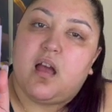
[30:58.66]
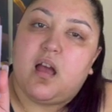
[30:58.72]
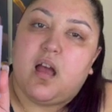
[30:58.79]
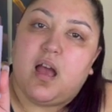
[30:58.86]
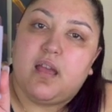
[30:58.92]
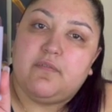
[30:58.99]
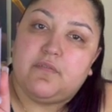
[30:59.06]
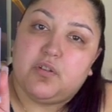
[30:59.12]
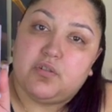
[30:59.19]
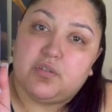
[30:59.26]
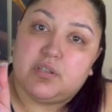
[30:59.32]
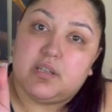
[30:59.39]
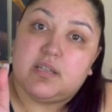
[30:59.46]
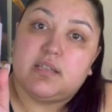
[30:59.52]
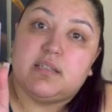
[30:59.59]
I've
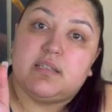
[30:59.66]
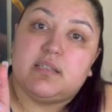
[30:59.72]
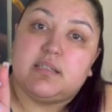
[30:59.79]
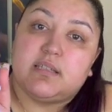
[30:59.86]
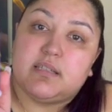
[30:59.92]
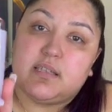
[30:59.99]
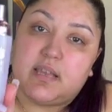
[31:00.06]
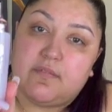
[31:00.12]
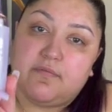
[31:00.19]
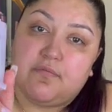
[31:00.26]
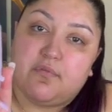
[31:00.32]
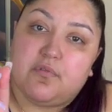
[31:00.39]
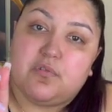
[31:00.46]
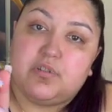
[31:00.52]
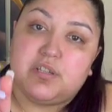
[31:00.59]
used
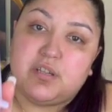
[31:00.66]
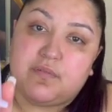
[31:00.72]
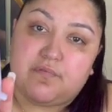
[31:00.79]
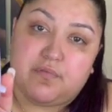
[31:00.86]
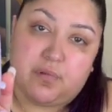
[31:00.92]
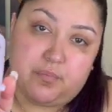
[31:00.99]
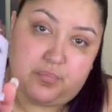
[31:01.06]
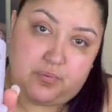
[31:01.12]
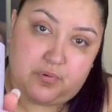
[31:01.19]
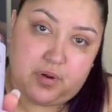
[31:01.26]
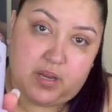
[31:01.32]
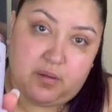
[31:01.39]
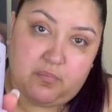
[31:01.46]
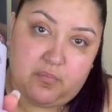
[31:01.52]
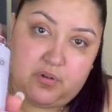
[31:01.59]
several different
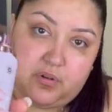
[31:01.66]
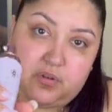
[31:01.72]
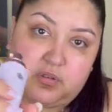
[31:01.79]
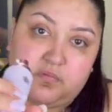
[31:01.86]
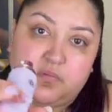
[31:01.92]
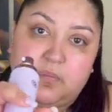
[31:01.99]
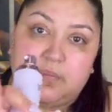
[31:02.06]
primers, from